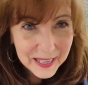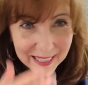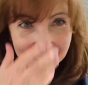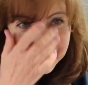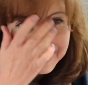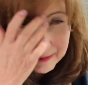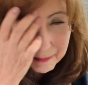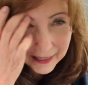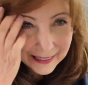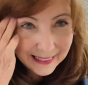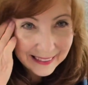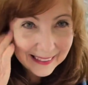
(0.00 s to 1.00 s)
is my
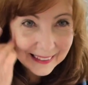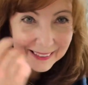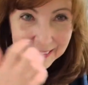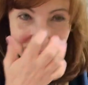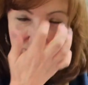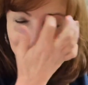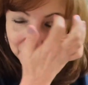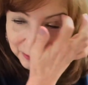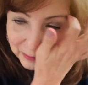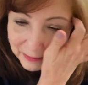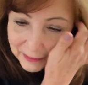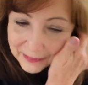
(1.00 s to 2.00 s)
knitting. So
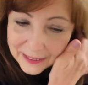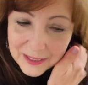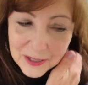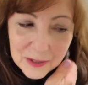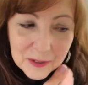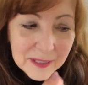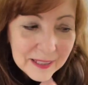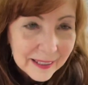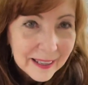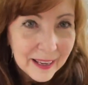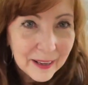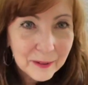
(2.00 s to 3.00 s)
as soon as I
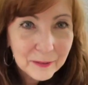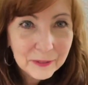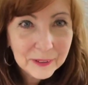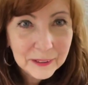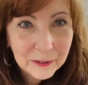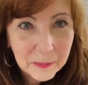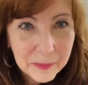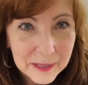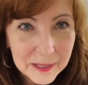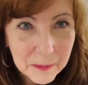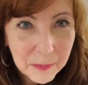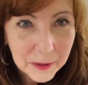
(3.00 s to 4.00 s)
have a little bit of
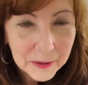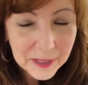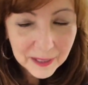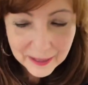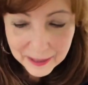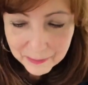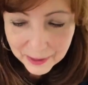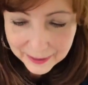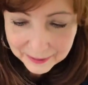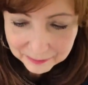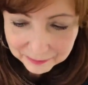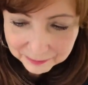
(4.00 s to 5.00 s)
spare time, I,
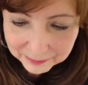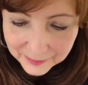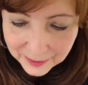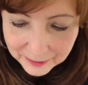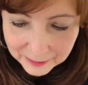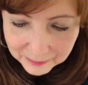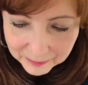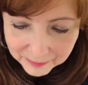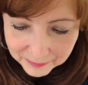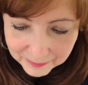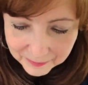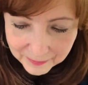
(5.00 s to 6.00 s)
um,
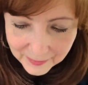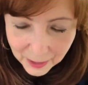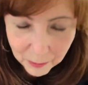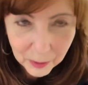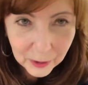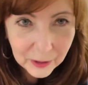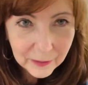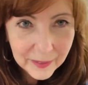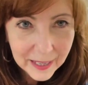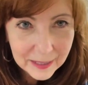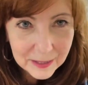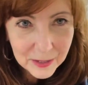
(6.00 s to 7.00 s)
I work on
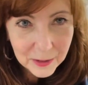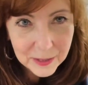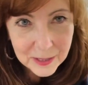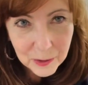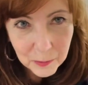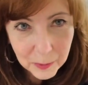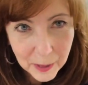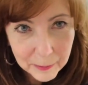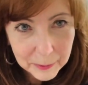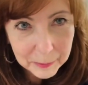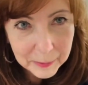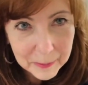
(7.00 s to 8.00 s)
that. So this will
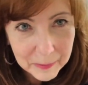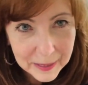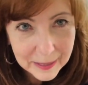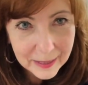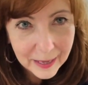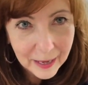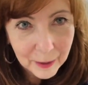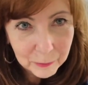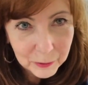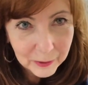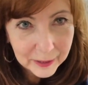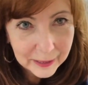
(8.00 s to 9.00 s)
probably be
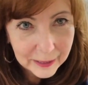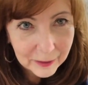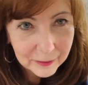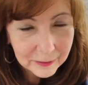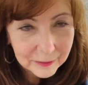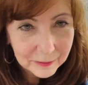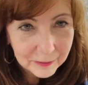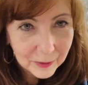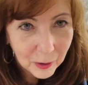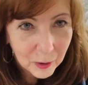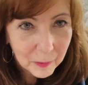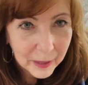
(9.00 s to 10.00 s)
after I get
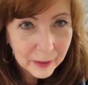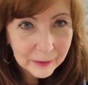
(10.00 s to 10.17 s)
all my